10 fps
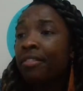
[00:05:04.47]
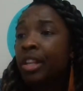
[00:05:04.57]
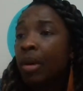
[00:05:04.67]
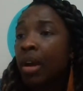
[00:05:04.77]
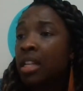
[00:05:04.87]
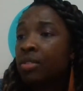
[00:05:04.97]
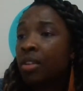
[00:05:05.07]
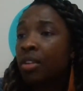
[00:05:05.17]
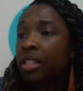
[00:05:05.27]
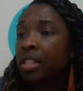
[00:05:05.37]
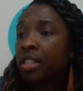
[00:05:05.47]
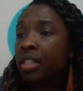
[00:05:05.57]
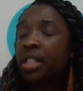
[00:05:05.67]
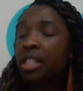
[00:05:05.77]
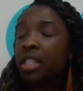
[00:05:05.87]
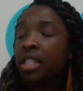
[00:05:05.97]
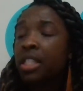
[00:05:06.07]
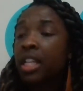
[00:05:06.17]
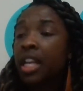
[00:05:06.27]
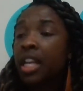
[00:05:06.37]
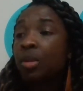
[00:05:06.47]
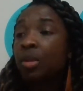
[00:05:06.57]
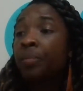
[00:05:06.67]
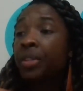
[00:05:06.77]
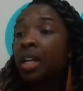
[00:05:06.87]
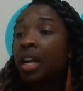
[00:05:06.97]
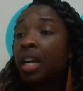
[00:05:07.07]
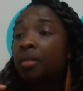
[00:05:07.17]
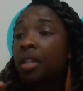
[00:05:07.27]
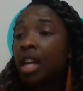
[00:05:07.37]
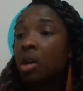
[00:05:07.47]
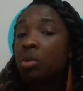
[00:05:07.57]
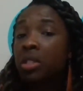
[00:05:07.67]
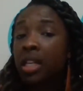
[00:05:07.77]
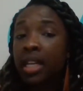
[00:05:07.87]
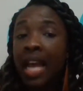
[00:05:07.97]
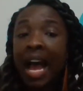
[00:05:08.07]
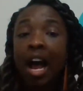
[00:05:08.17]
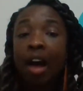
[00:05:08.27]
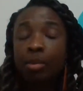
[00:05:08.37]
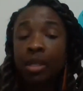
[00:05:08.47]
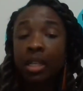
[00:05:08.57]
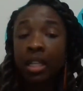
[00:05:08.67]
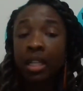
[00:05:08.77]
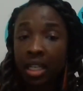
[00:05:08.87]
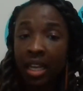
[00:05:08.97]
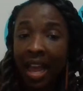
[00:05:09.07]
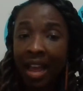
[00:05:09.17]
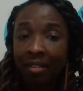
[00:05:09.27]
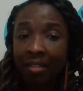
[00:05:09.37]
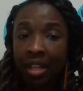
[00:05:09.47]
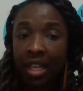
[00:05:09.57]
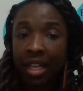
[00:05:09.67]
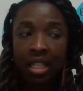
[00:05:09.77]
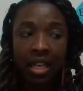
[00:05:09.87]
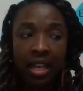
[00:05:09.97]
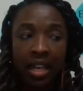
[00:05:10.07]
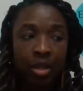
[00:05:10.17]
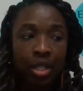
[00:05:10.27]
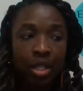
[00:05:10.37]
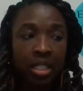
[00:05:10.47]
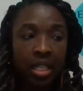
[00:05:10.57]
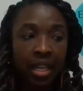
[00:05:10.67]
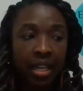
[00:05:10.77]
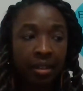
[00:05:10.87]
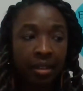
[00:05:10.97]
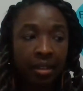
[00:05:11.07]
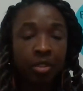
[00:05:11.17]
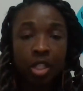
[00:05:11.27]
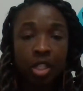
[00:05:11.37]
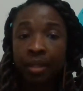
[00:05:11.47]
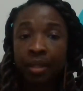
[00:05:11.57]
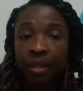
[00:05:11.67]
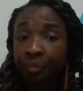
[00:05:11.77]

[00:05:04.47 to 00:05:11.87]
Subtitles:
I have for you all as far as the instruction schedule, the notes, and then I always put a link to the live lesson that we just did, excuse me,